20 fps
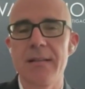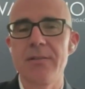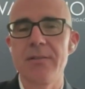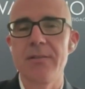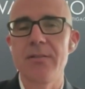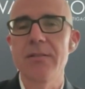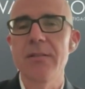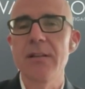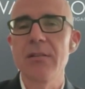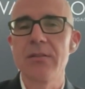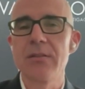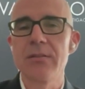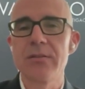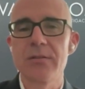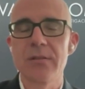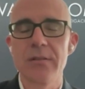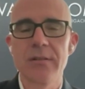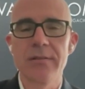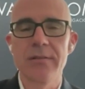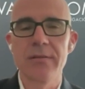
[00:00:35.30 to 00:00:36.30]
total
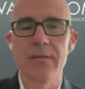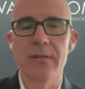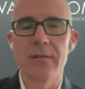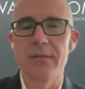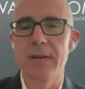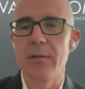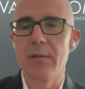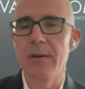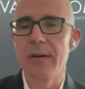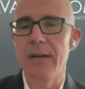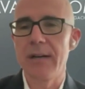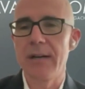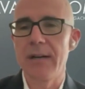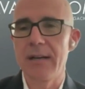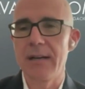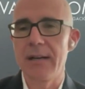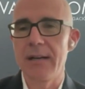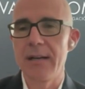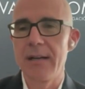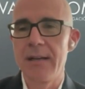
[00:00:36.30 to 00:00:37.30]
control of
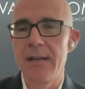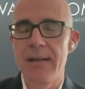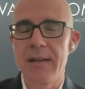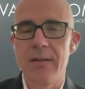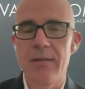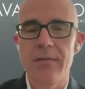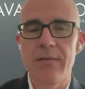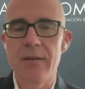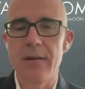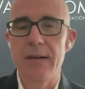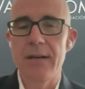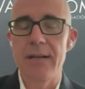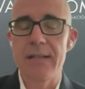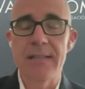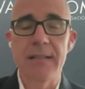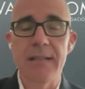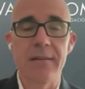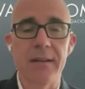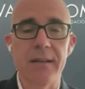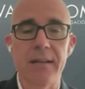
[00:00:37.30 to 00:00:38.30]
our
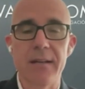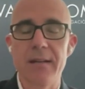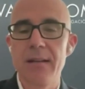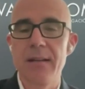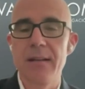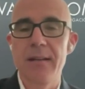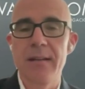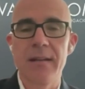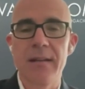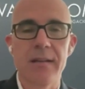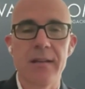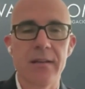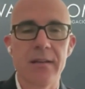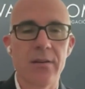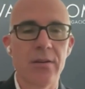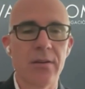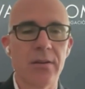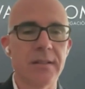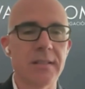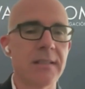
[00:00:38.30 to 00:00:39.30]
snaring,
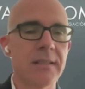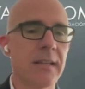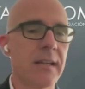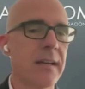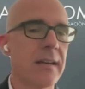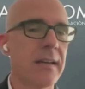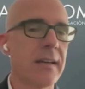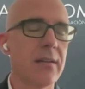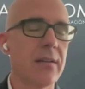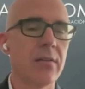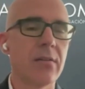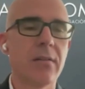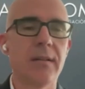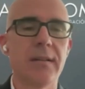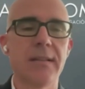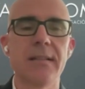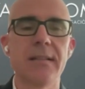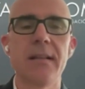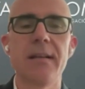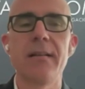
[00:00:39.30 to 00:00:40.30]
hot snaring,
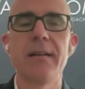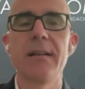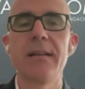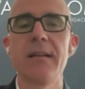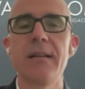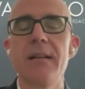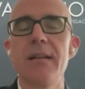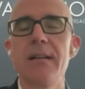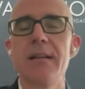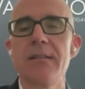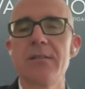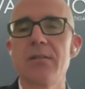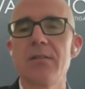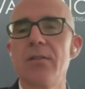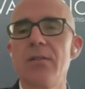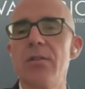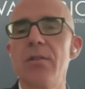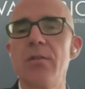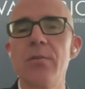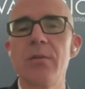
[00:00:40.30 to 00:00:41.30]
cold snaring. So